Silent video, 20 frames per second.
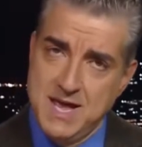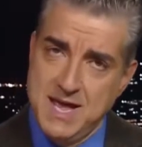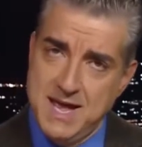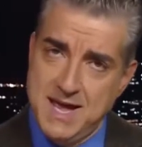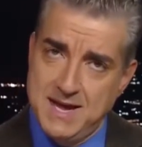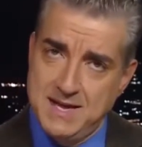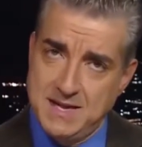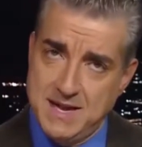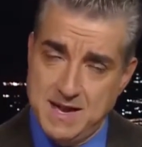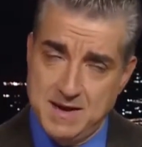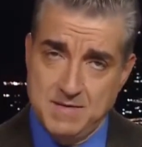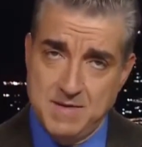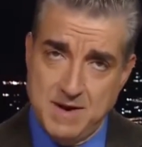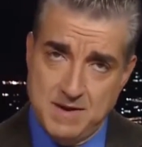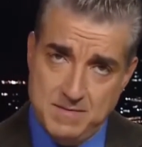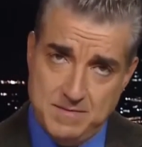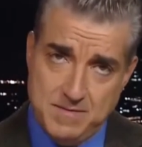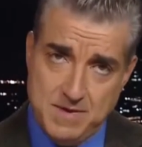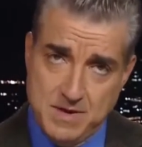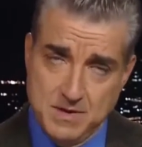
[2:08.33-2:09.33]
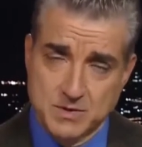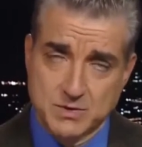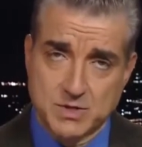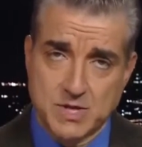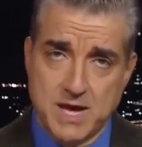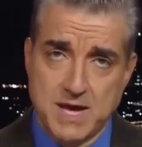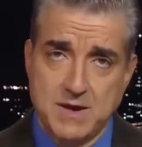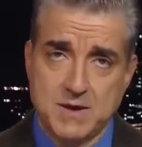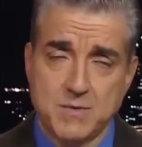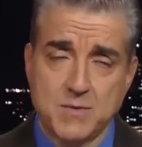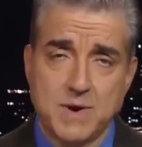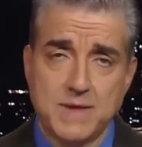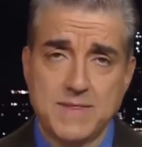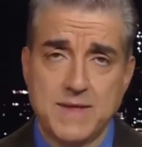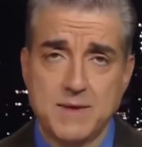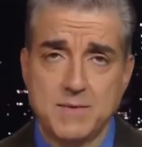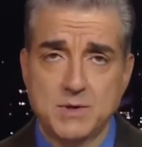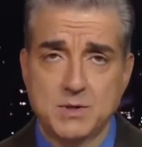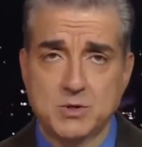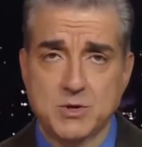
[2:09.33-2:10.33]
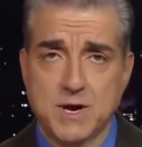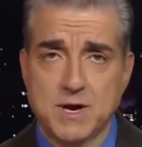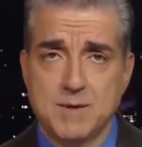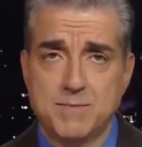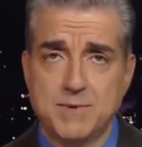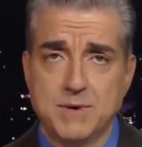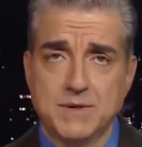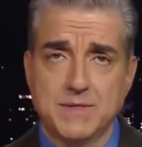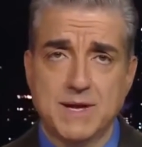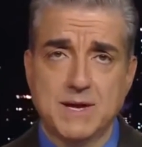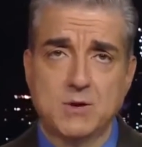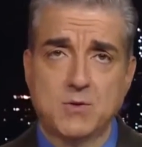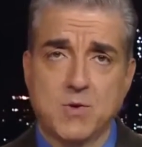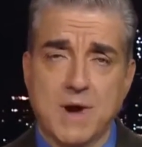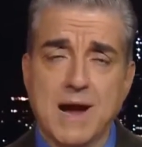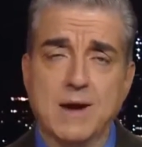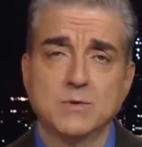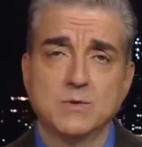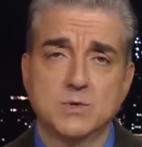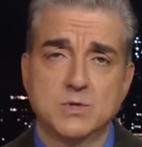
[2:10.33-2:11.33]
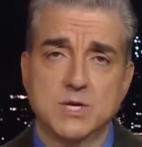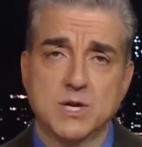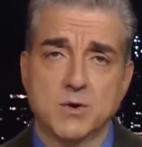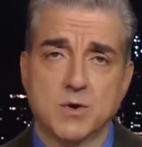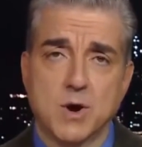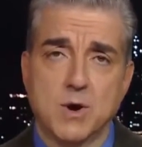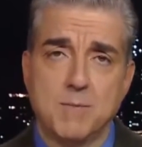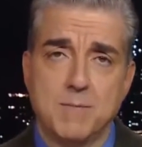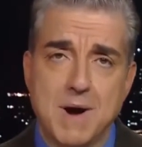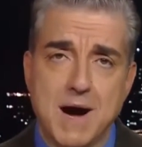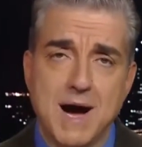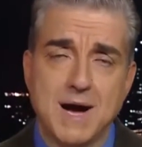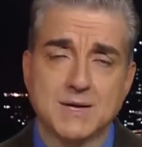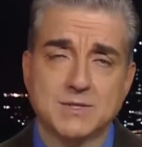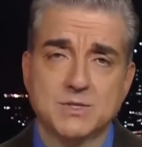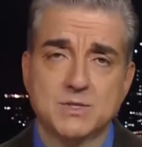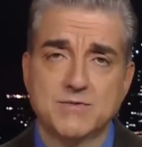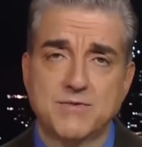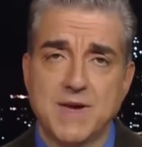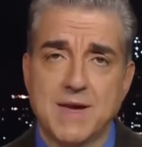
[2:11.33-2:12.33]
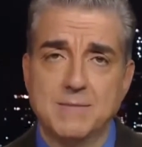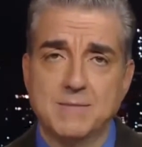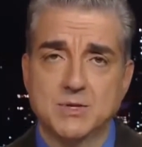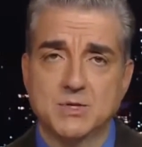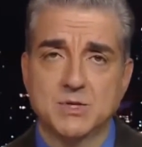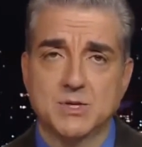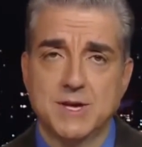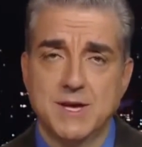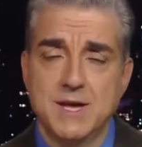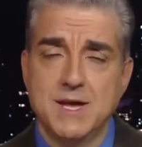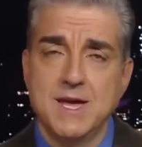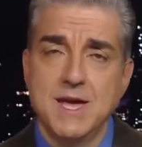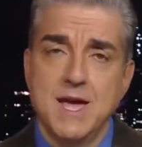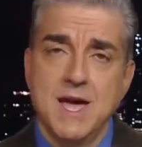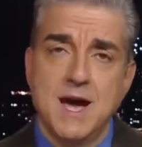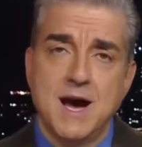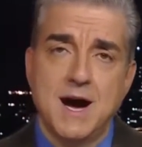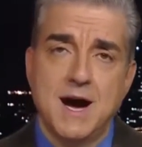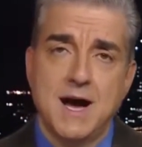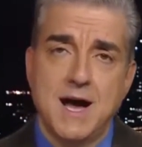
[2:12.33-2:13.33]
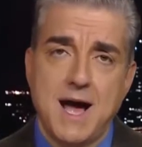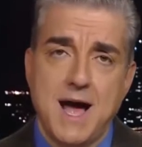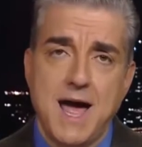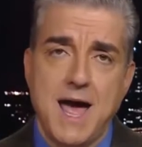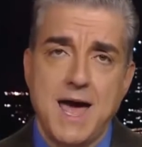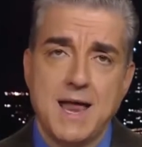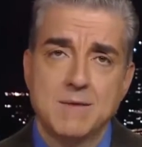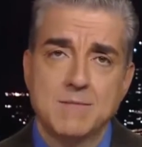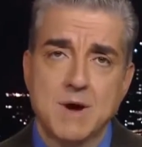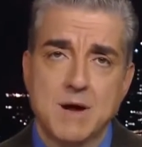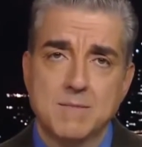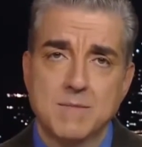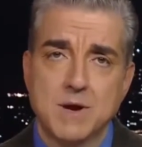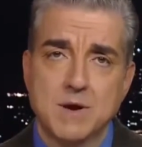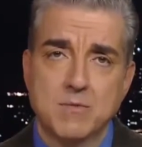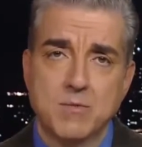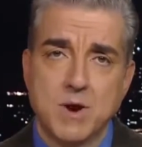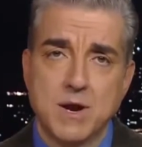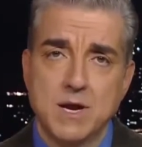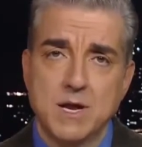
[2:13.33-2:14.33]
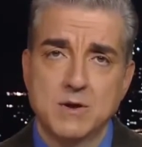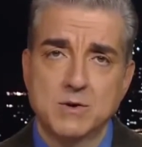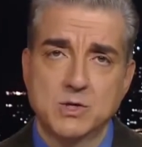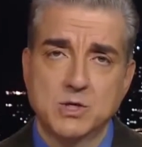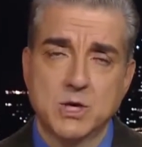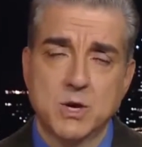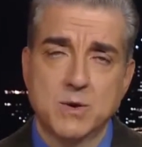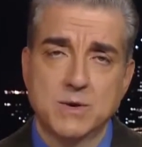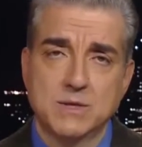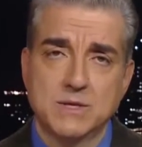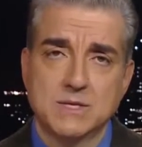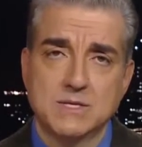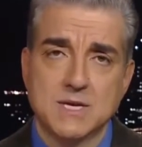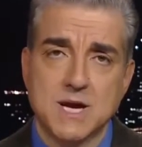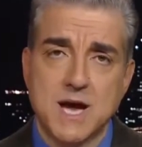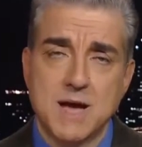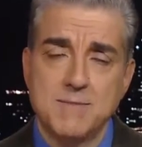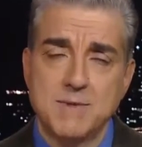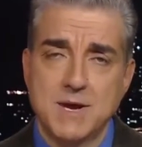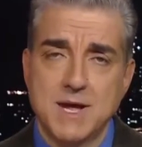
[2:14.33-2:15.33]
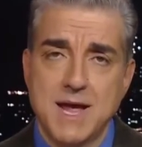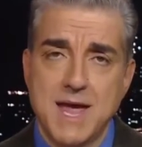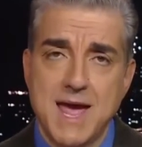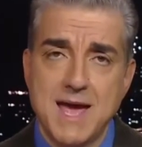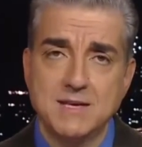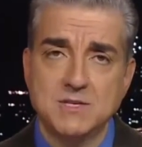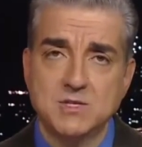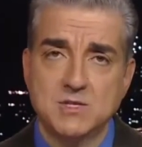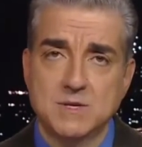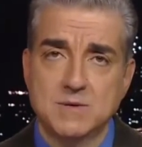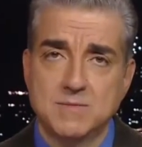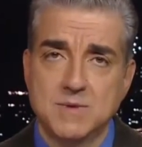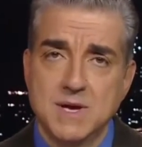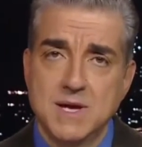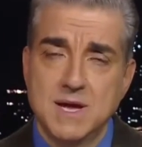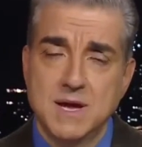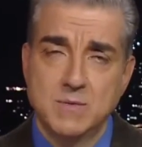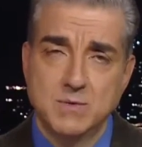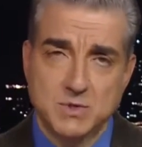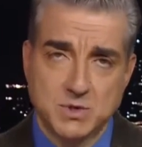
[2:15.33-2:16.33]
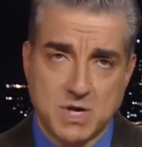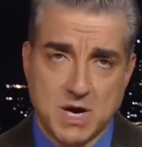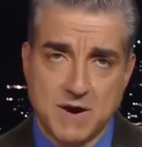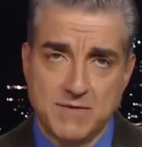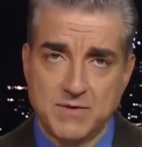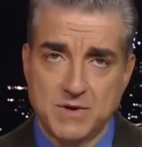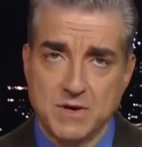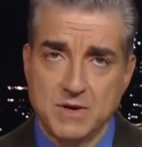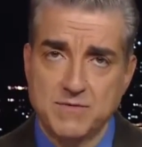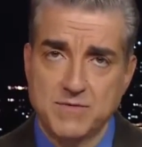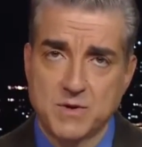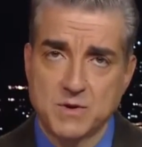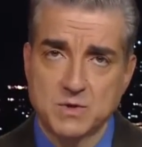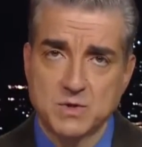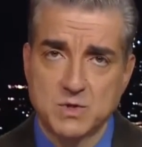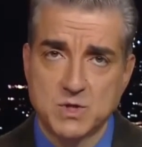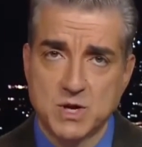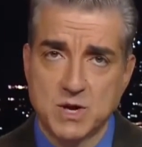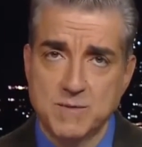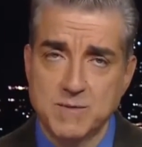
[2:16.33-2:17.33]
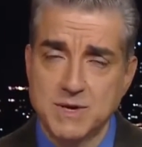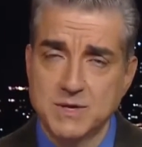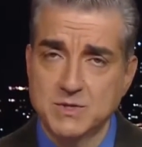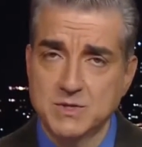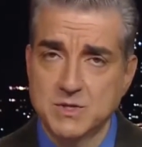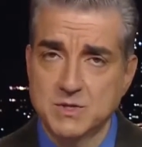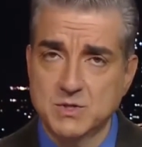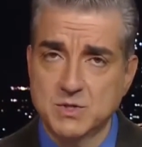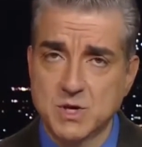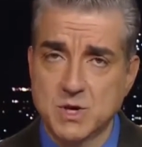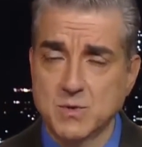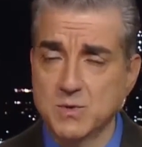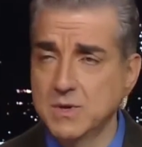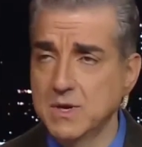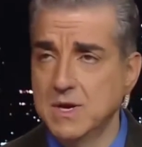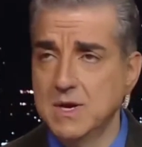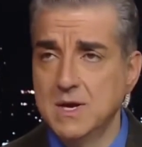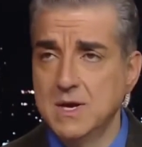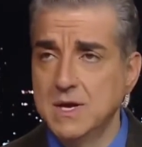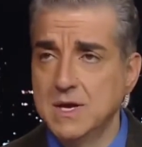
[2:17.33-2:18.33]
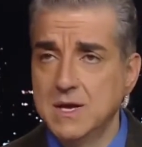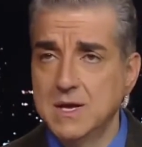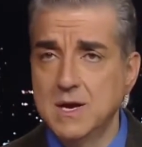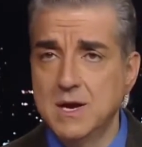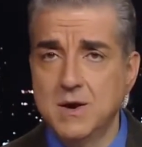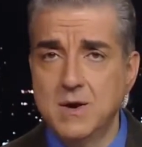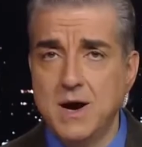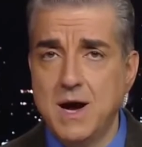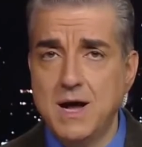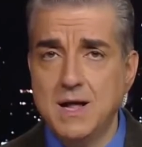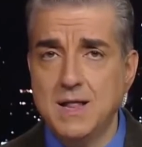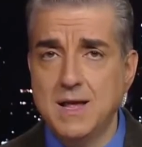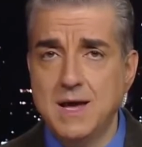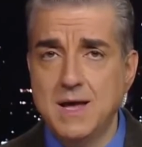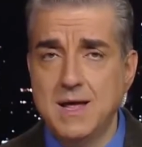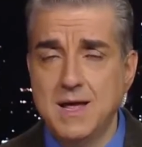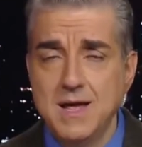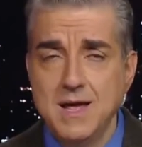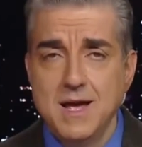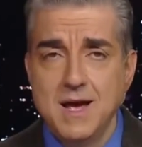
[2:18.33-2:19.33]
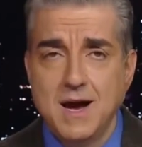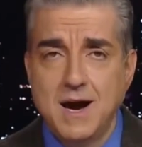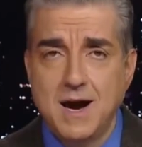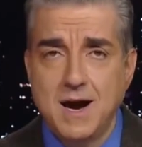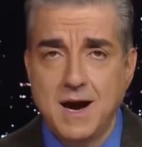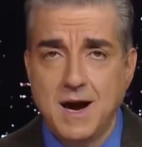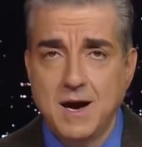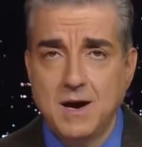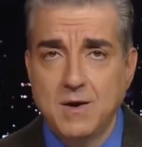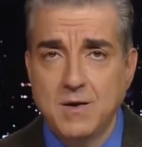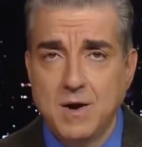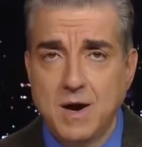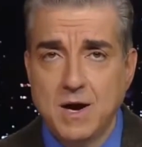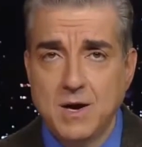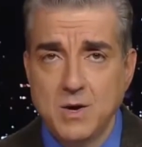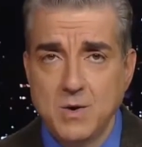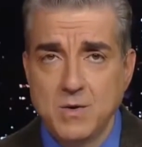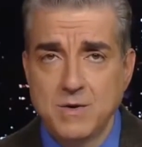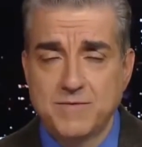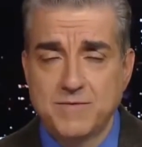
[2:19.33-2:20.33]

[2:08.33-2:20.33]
and years later when they were trying to build that Ground Zero mosque, famously, I had him on my radio show at the time, and I asked him, he was governor, first term, and I said, so, are you in